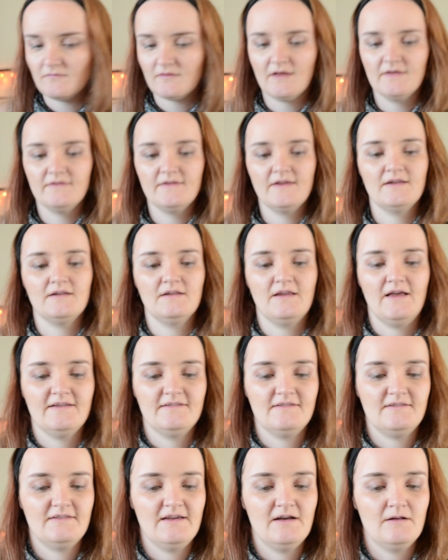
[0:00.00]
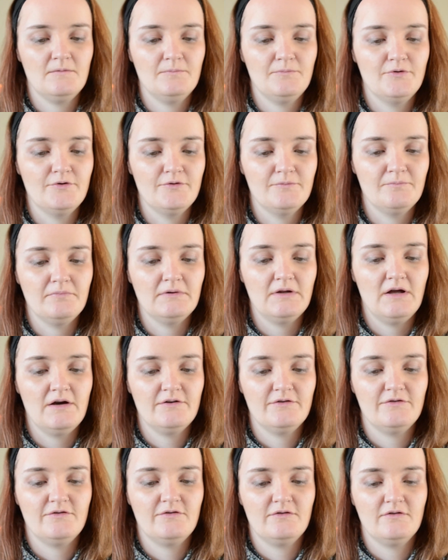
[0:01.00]
And then lastly I'll put
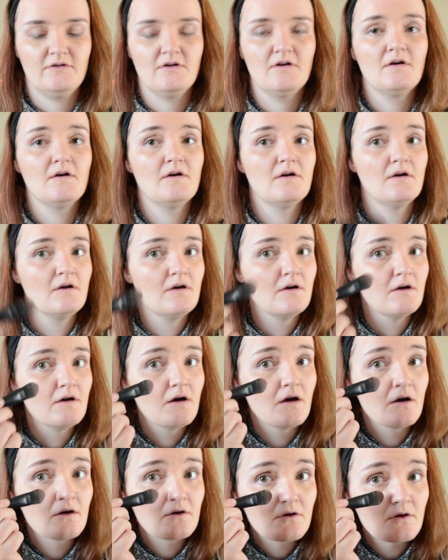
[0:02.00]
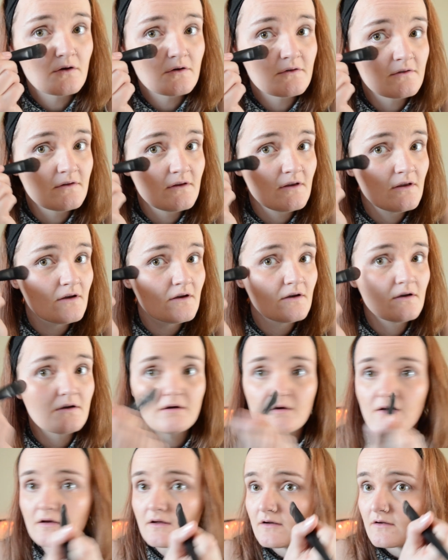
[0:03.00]
blush across here
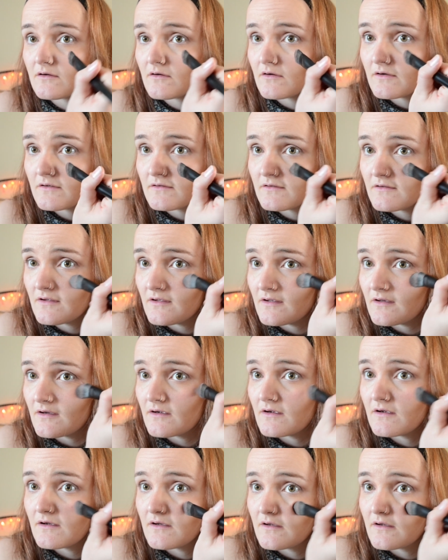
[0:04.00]
and across here.